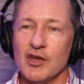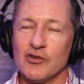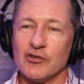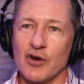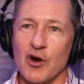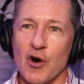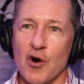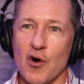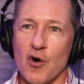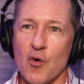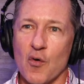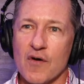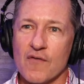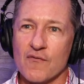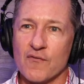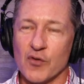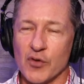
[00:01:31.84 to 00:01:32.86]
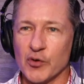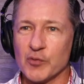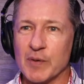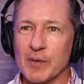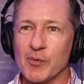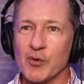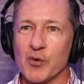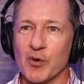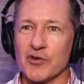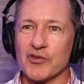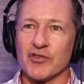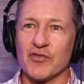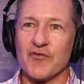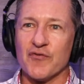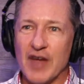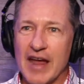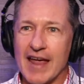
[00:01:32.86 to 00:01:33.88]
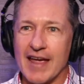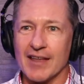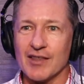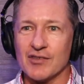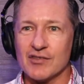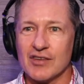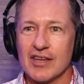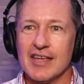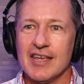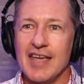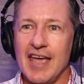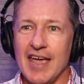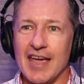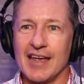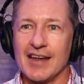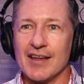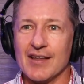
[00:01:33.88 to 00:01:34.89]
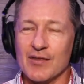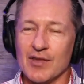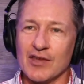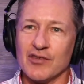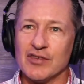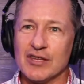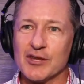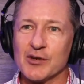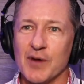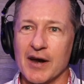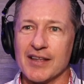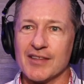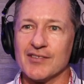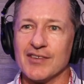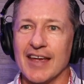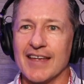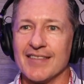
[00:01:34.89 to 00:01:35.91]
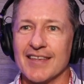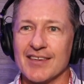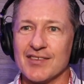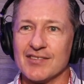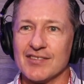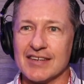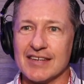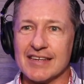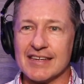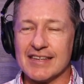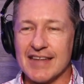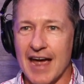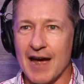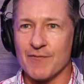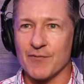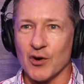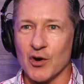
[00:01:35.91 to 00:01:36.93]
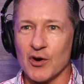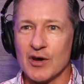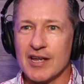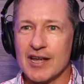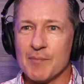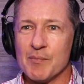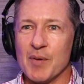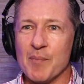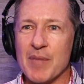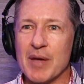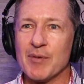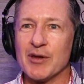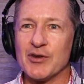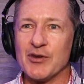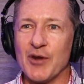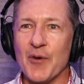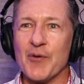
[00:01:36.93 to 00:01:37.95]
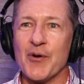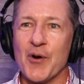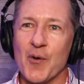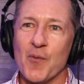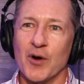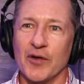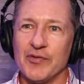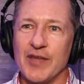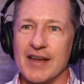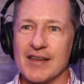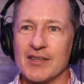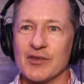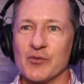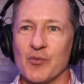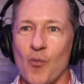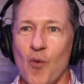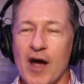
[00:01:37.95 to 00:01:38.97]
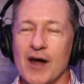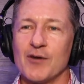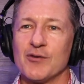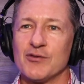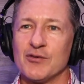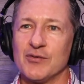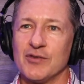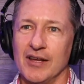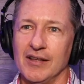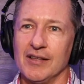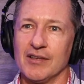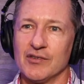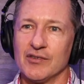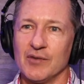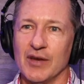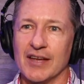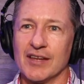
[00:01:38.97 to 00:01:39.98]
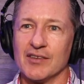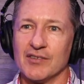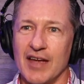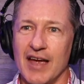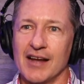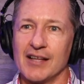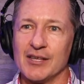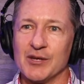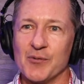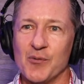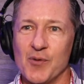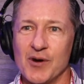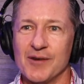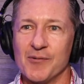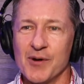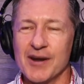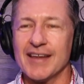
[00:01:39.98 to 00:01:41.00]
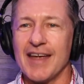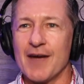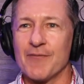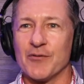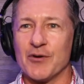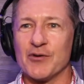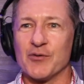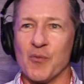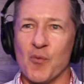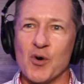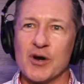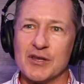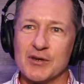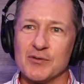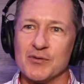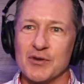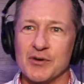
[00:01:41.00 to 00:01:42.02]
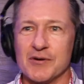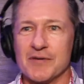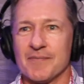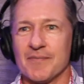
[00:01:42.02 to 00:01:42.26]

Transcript: So for those people who are just fans and they see the credits and they see gaffer, but maybe don't know what that is, why don't you tell us exactly what a gaffer is and what do you do?